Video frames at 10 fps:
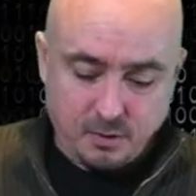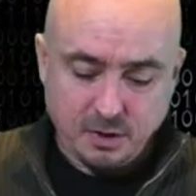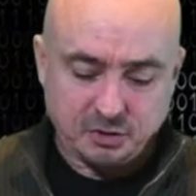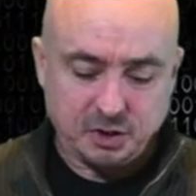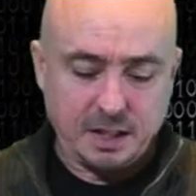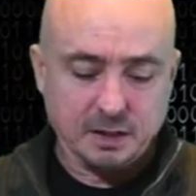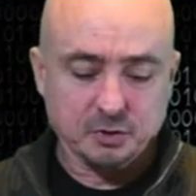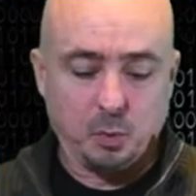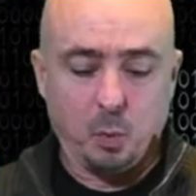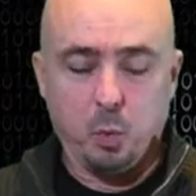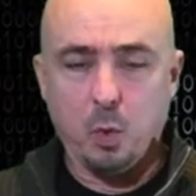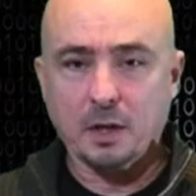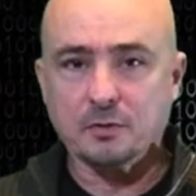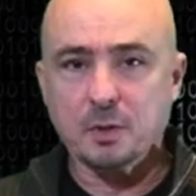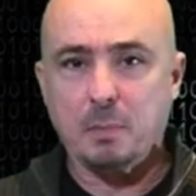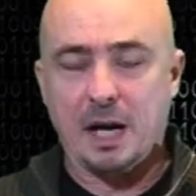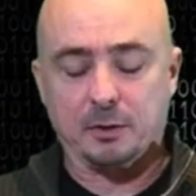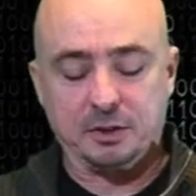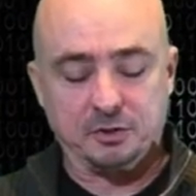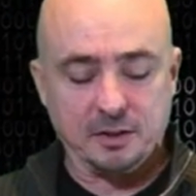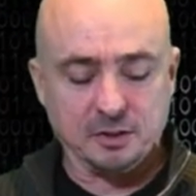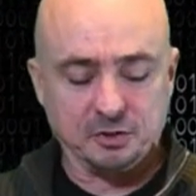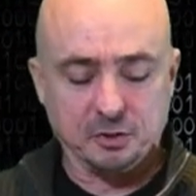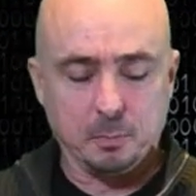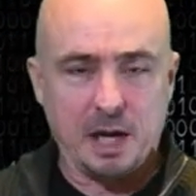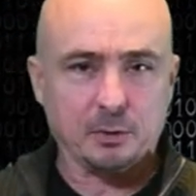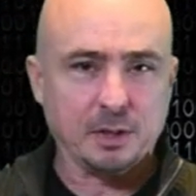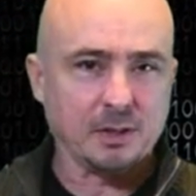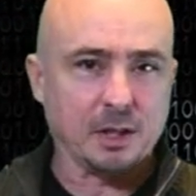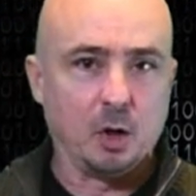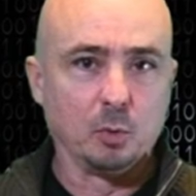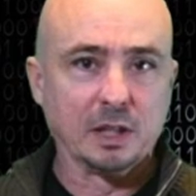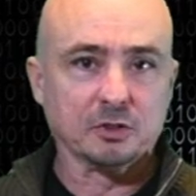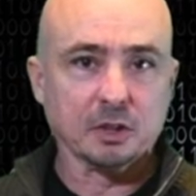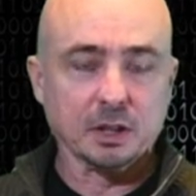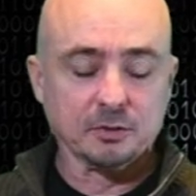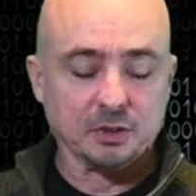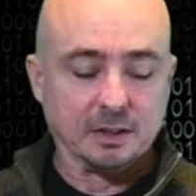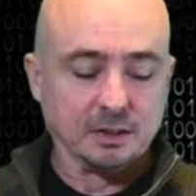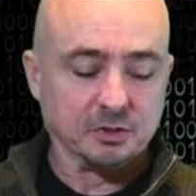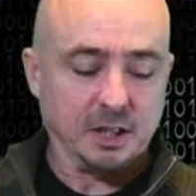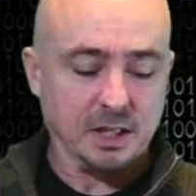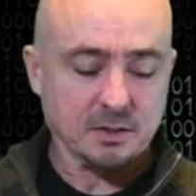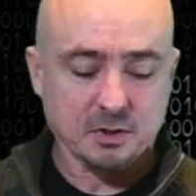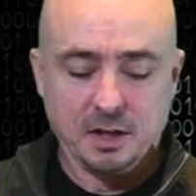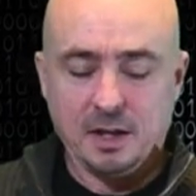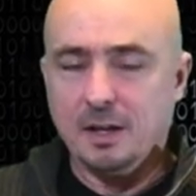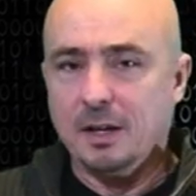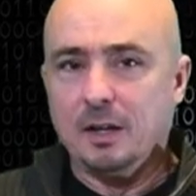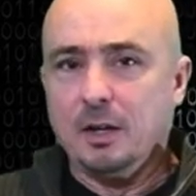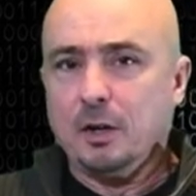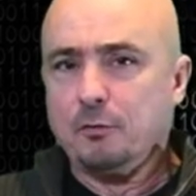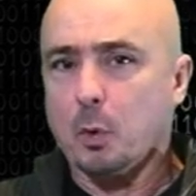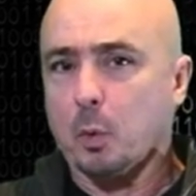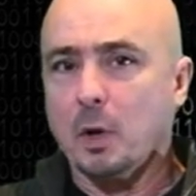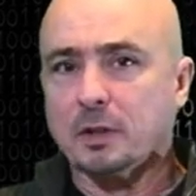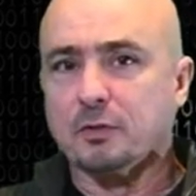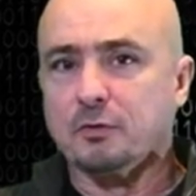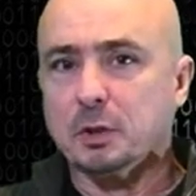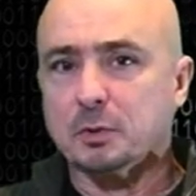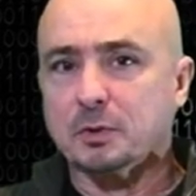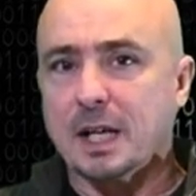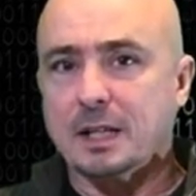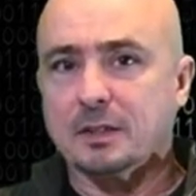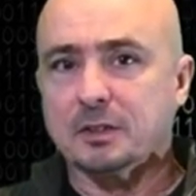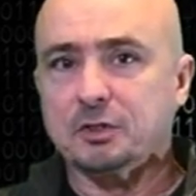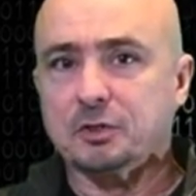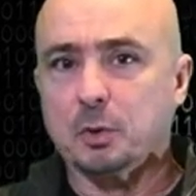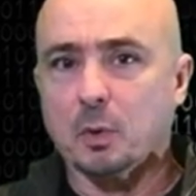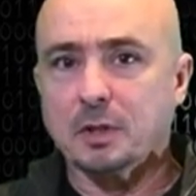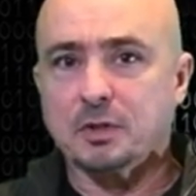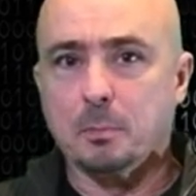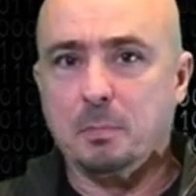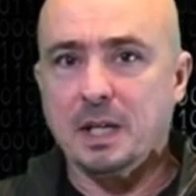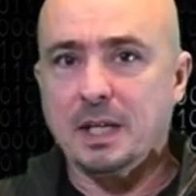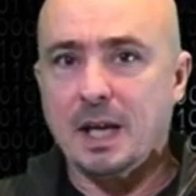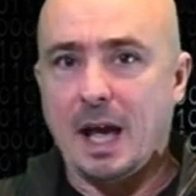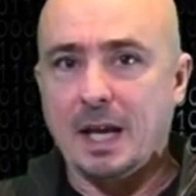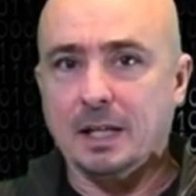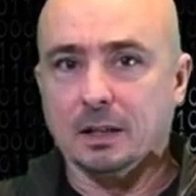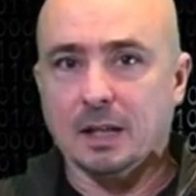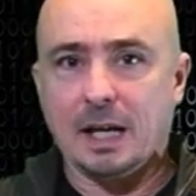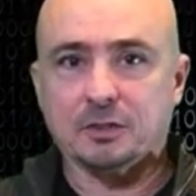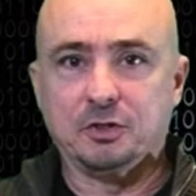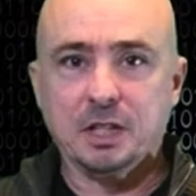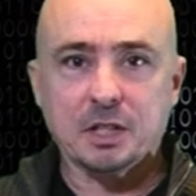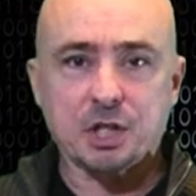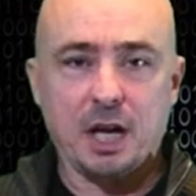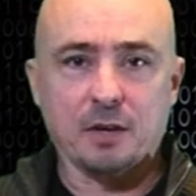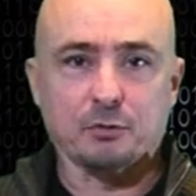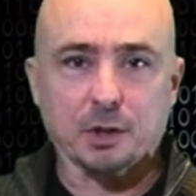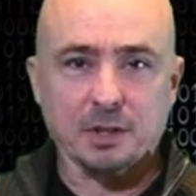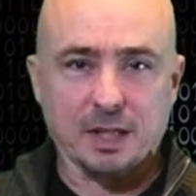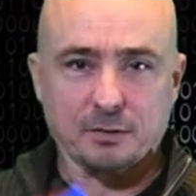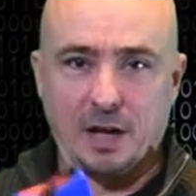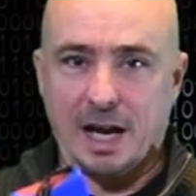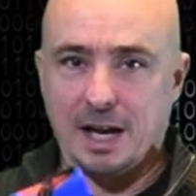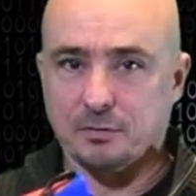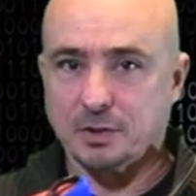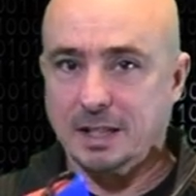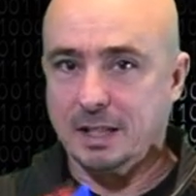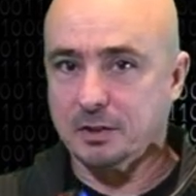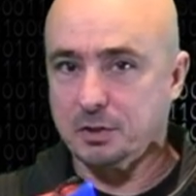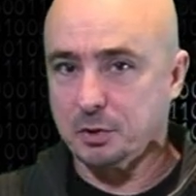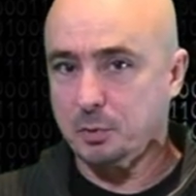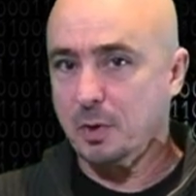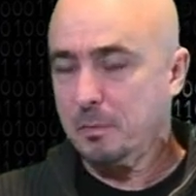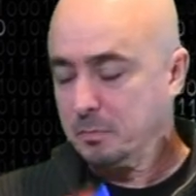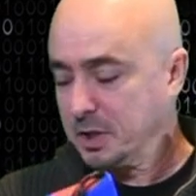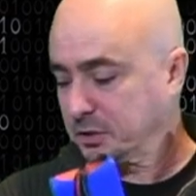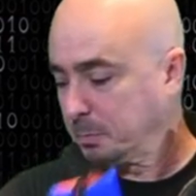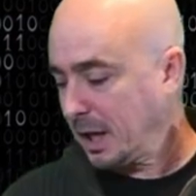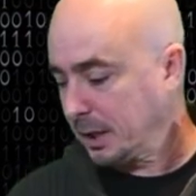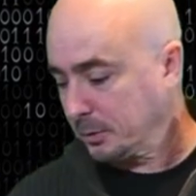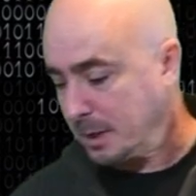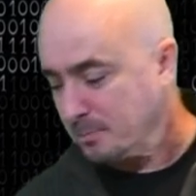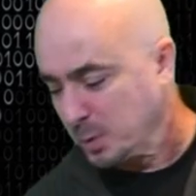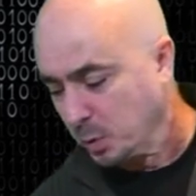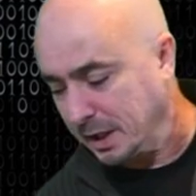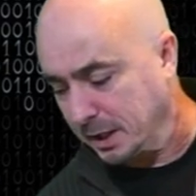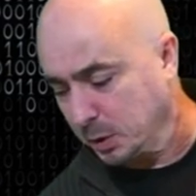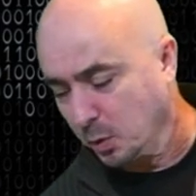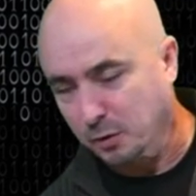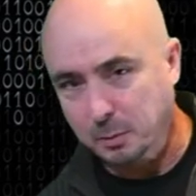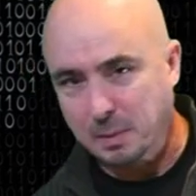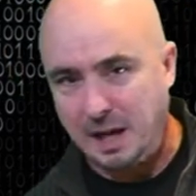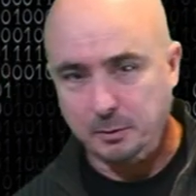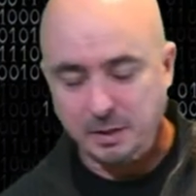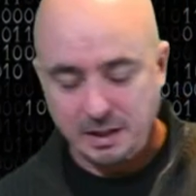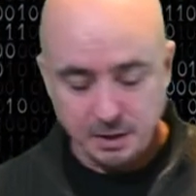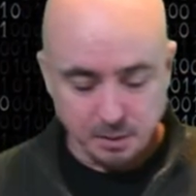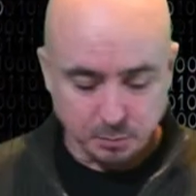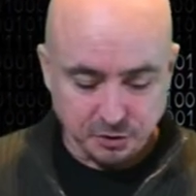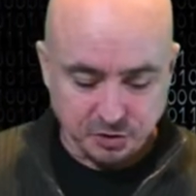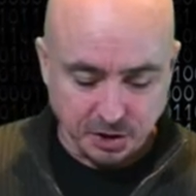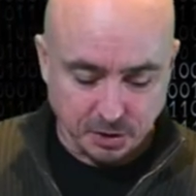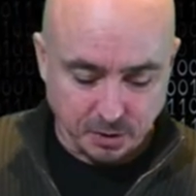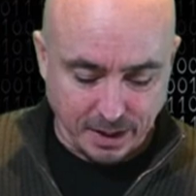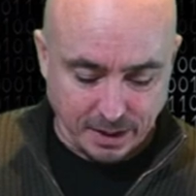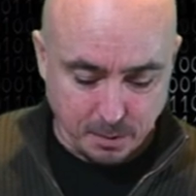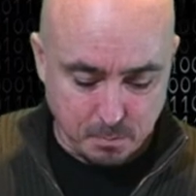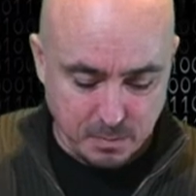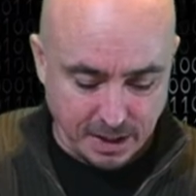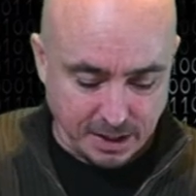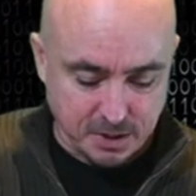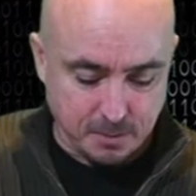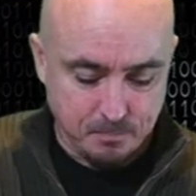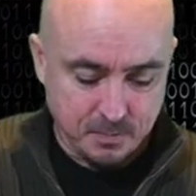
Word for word: this is one of the batteries. Now, this is a battery that always lives in this kit. For Winter Field Day, this is going to be a last-ditch effort if I have to get to this battery. We'll kind of go over battery and numbers here in a minute.